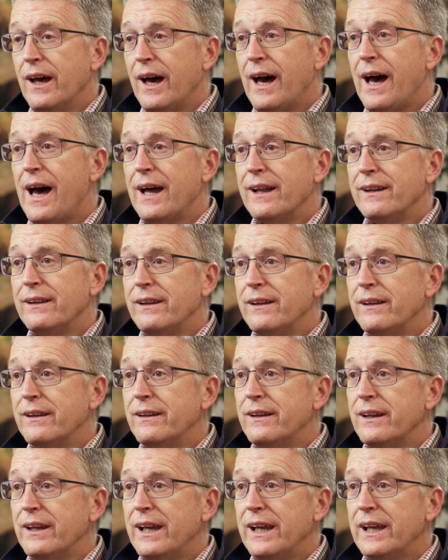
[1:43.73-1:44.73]

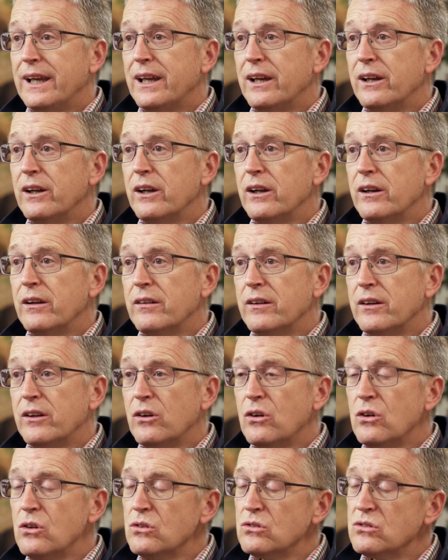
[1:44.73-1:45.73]
and it can
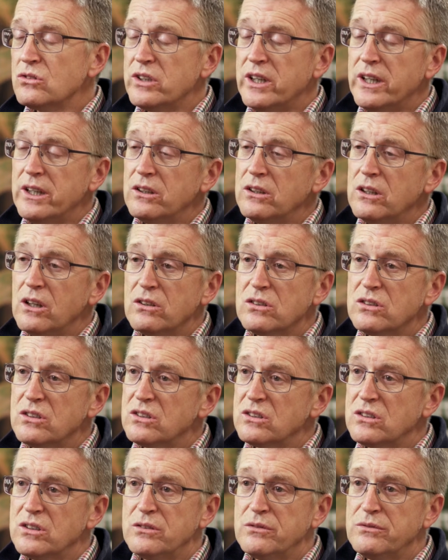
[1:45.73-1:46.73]
cause yield
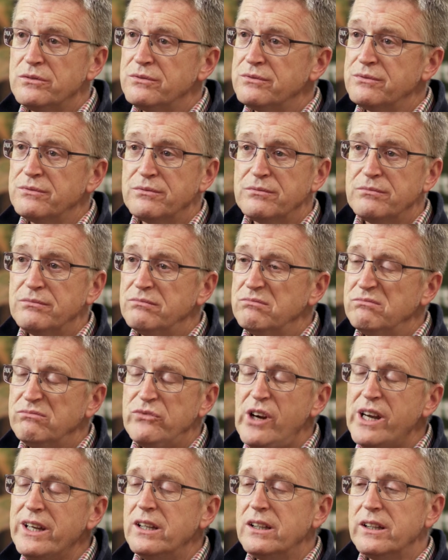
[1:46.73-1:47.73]
losses of
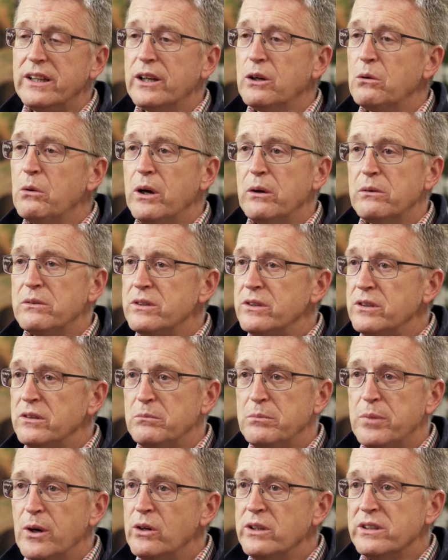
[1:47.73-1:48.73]
regularly quoted
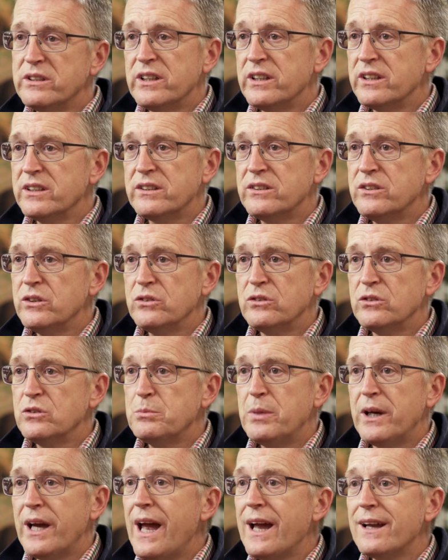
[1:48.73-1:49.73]
0.6
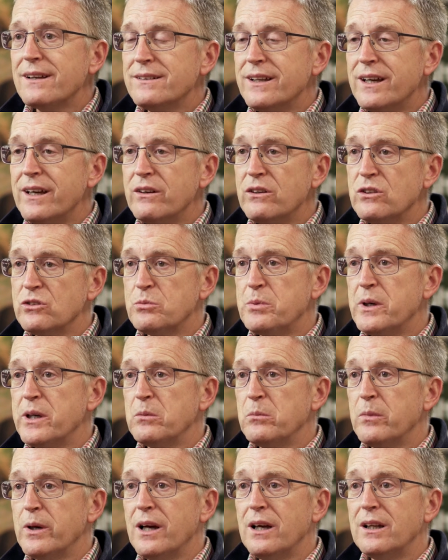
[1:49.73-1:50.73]
tonnes per hectare on
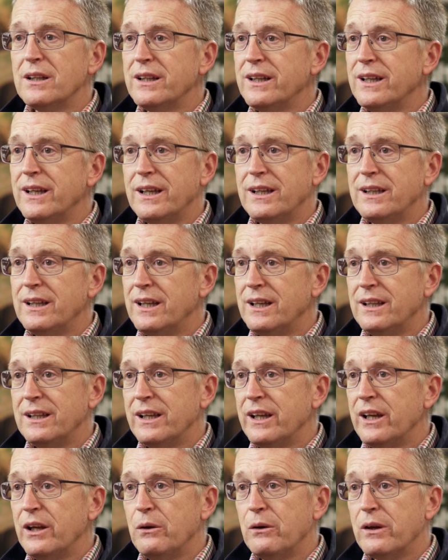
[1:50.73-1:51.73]
spring barley in
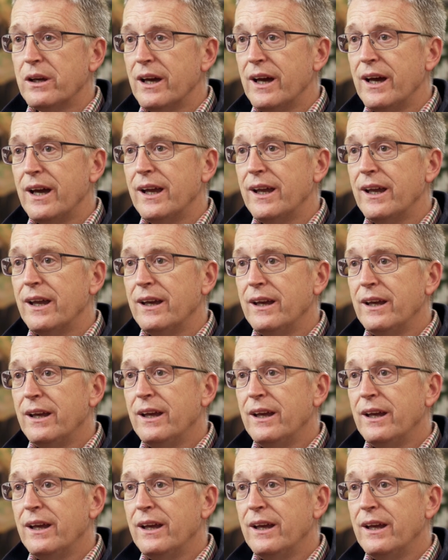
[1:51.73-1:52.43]
the UK.